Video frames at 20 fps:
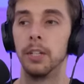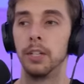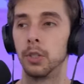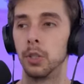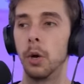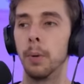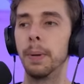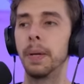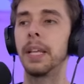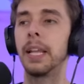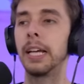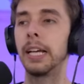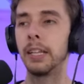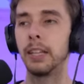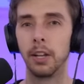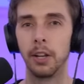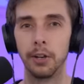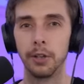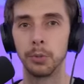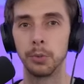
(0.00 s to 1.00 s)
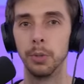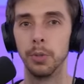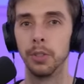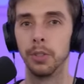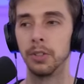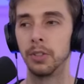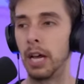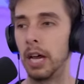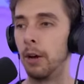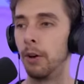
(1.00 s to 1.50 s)
So a bit like in the Lost
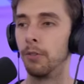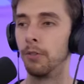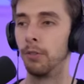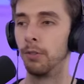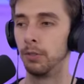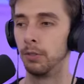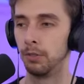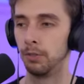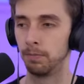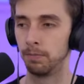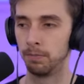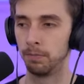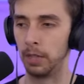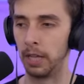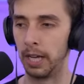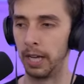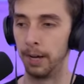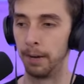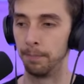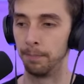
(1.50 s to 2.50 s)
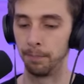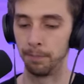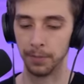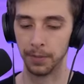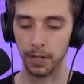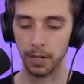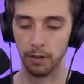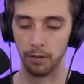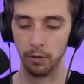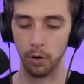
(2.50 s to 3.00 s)
World, how um,
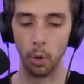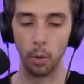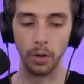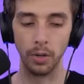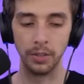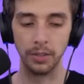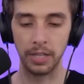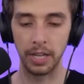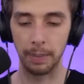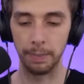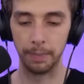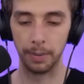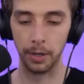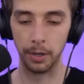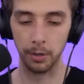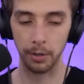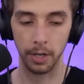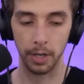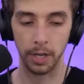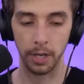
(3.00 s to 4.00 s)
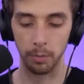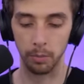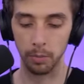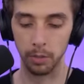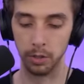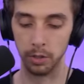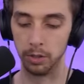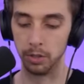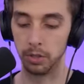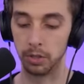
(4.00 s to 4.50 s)
Roland Tembo
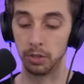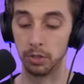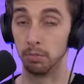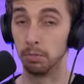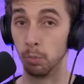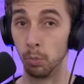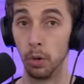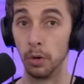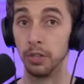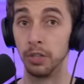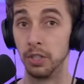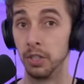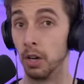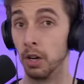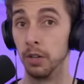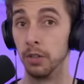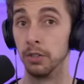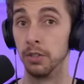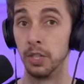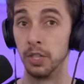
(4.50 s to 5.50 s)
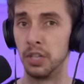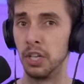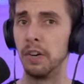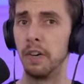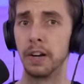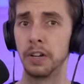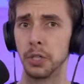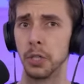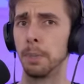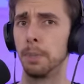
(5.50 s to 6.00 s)
was wanting to hunt a
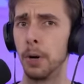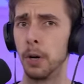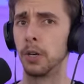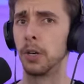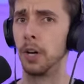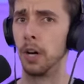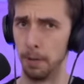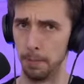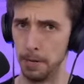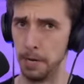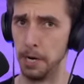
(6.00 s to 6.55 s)
T-Rex, a buck, a